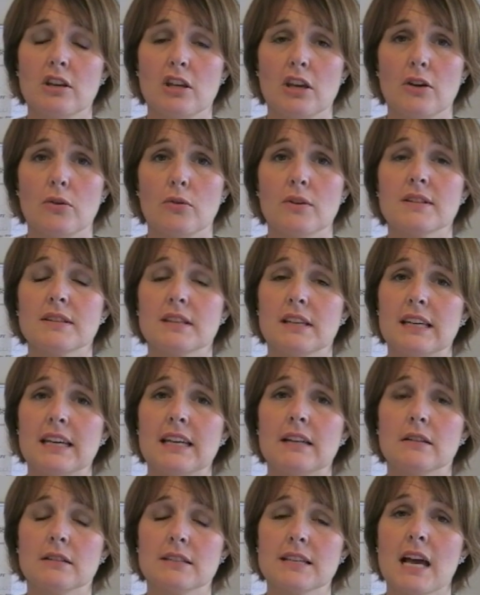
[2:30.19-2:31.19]
you as the
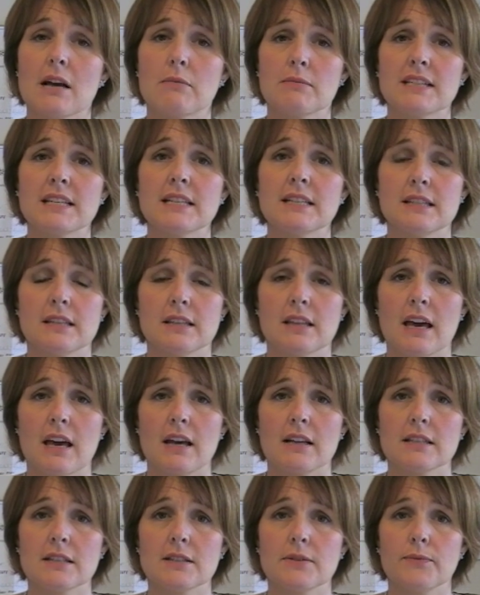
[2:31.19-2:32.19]
needle taps into
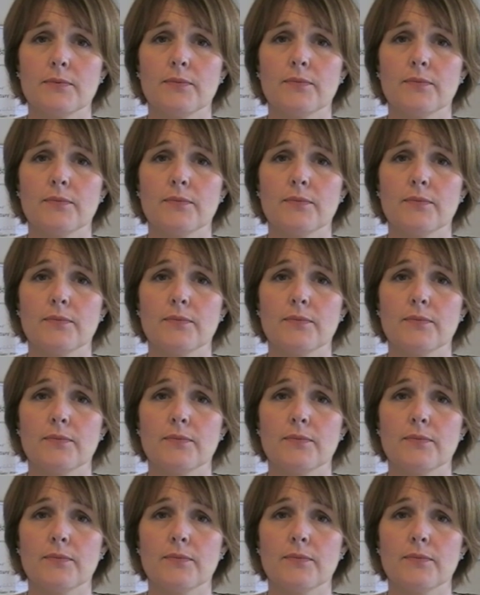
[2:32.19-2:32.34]
that.